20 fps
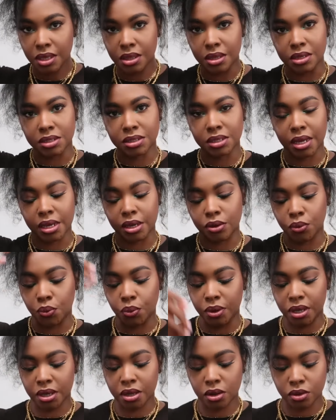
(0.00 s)
This like
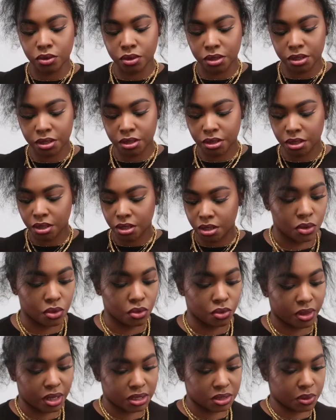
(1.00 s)
wig holder.
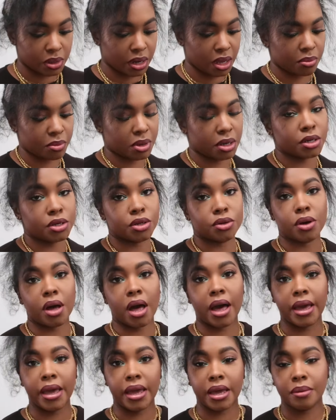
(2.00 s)
Oh, that's what I am gonna do.
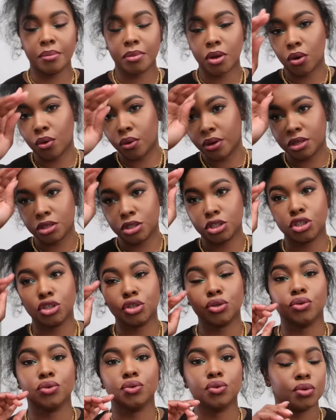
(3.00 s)
I am going
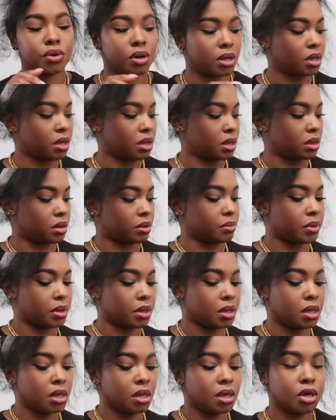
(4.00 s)
to
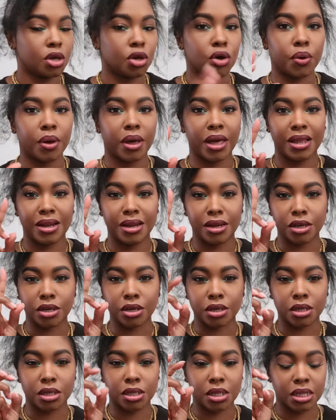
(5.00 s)
go ahead
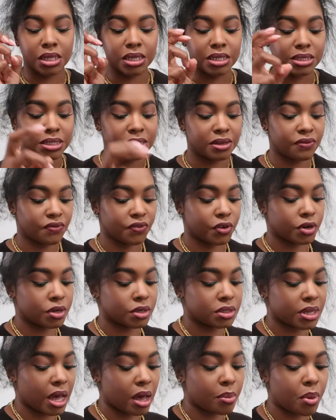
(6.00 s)
and cleanse it
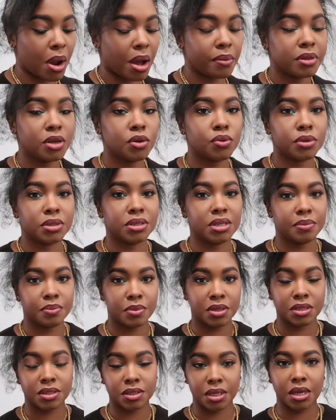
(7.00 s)
first. I probably will dip
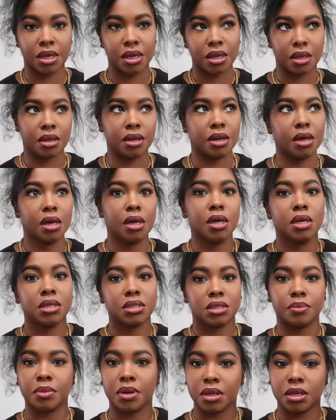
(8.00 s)
this in
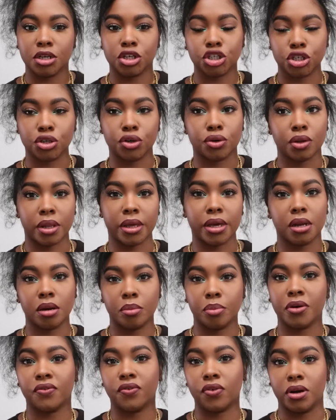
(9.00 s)
some conditioner later,
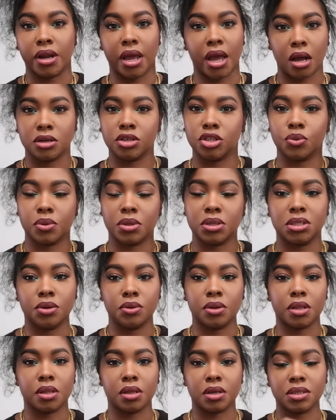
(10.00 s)
but for now I just want to see
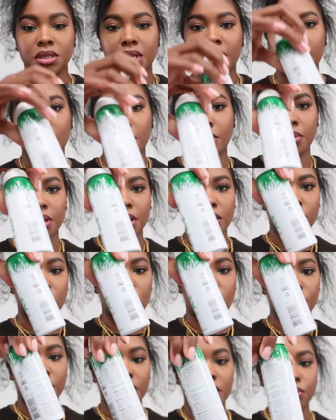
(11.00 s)
what it looks like. I'm gonna
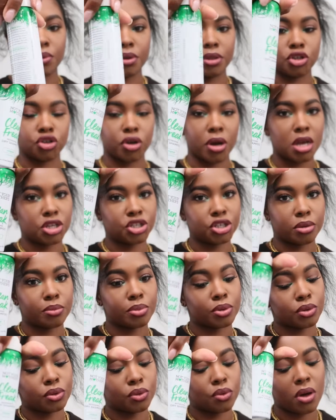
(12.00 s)
go in with dry
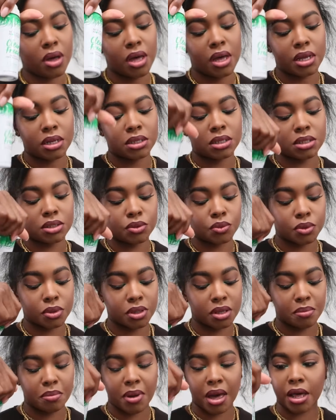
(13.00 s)
shampoo. Doesn't
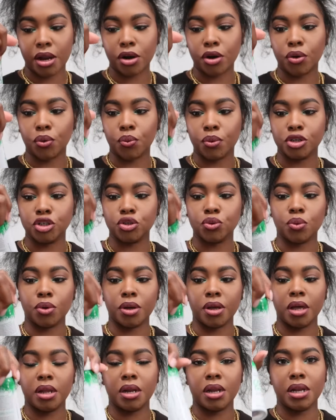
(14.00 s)
really matter which
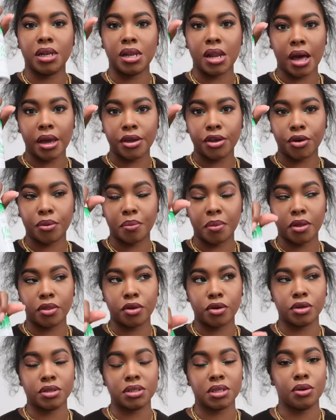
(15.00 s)
one. Not Your
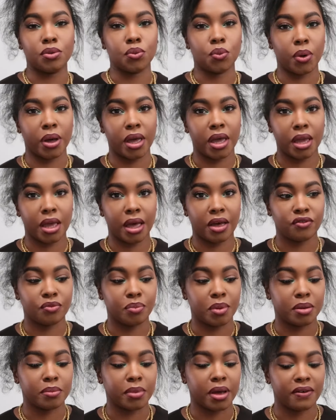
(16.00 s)
Mother's and Way have
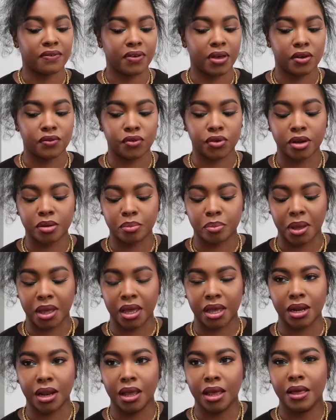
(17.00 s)
been my favorite,
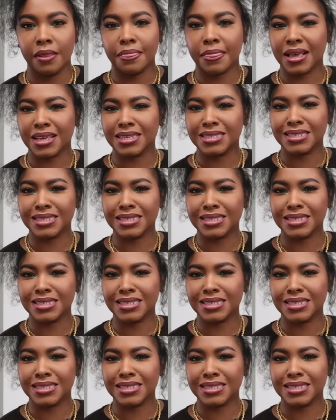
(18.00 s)
but they